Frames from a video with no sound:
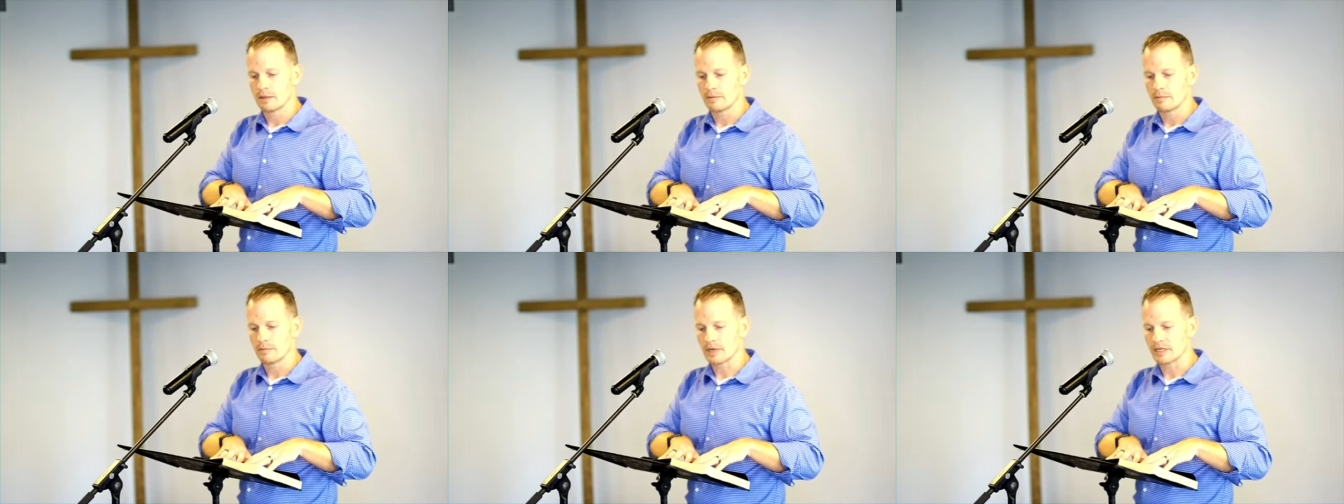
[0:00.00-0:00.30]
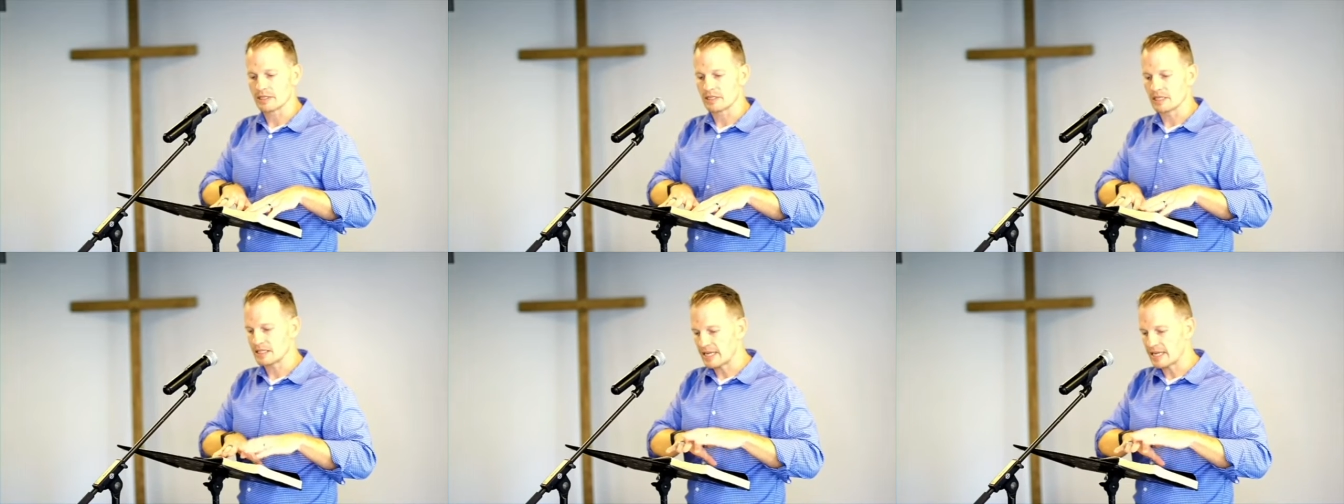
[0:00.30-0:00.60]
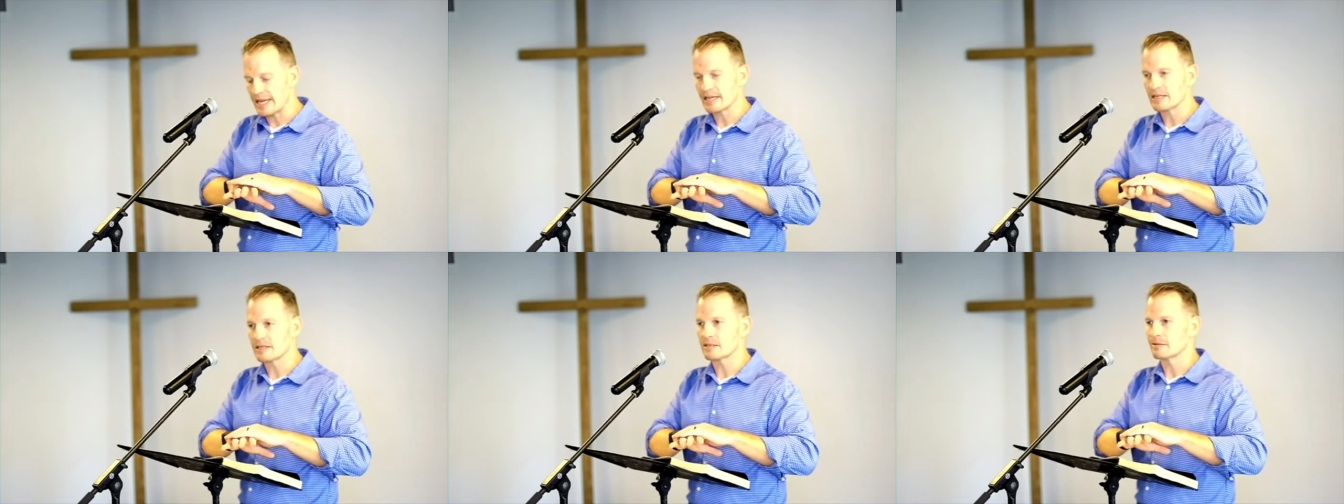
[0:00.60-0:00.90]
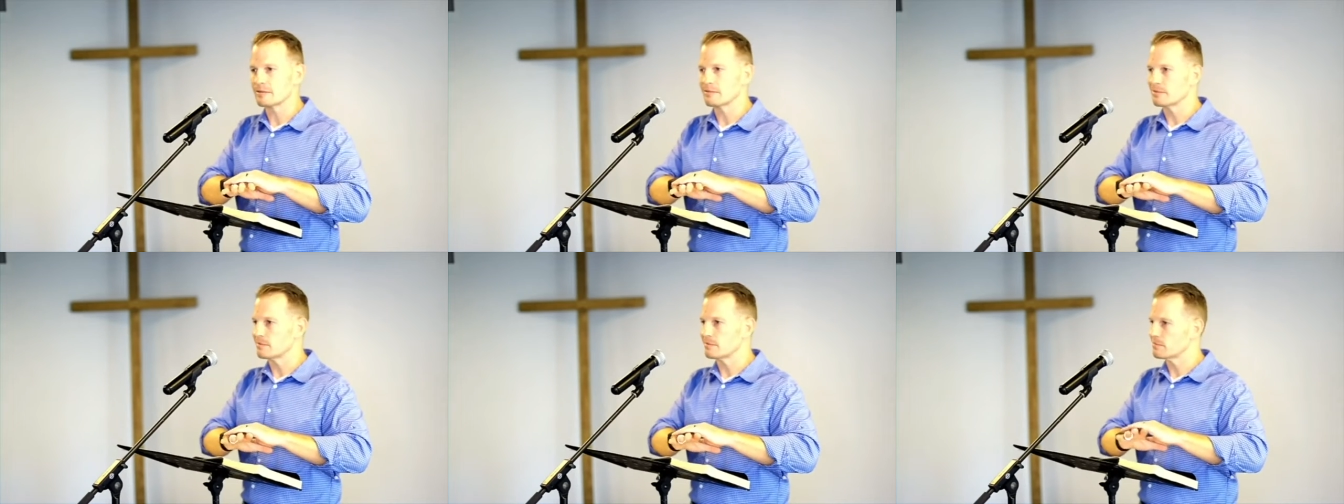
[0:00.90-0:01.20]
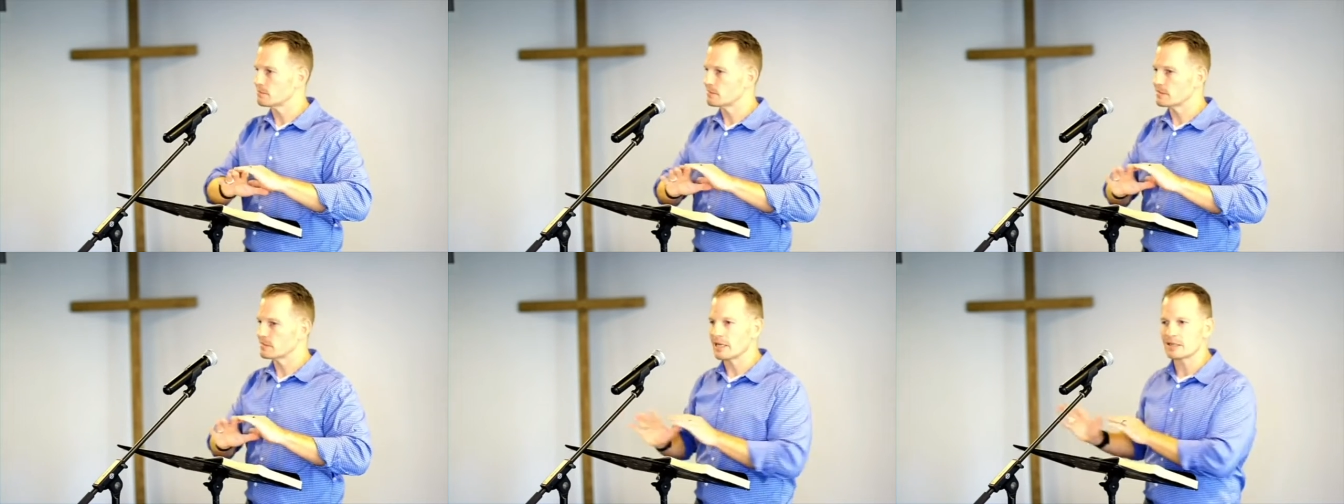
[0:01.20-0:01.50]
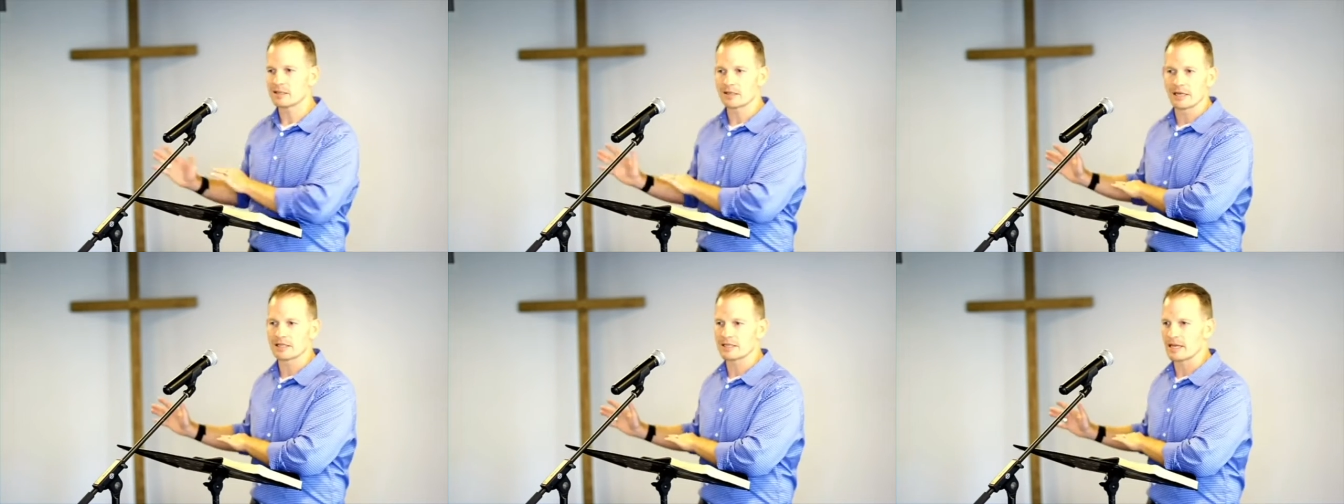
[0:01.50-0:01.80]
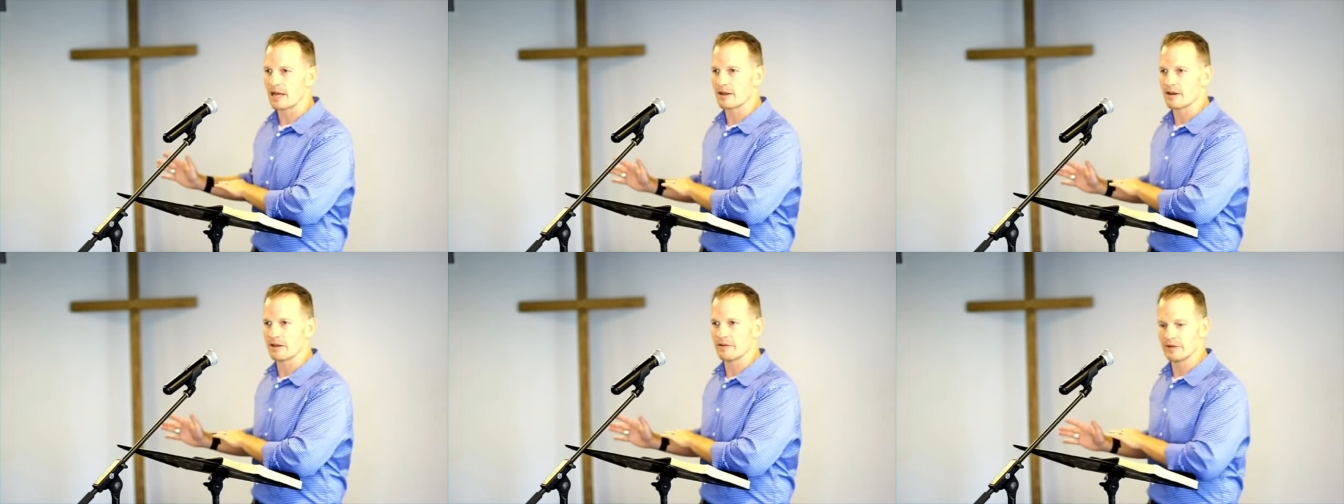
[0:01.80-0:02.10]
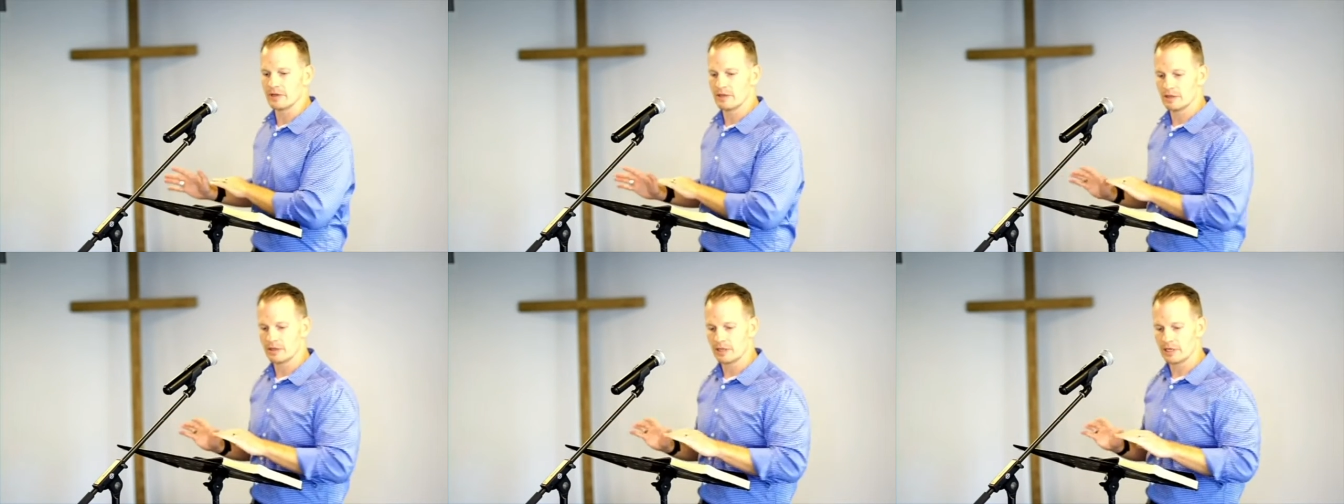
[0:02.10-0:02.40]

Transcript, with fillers: Because it takes, takes us out of it.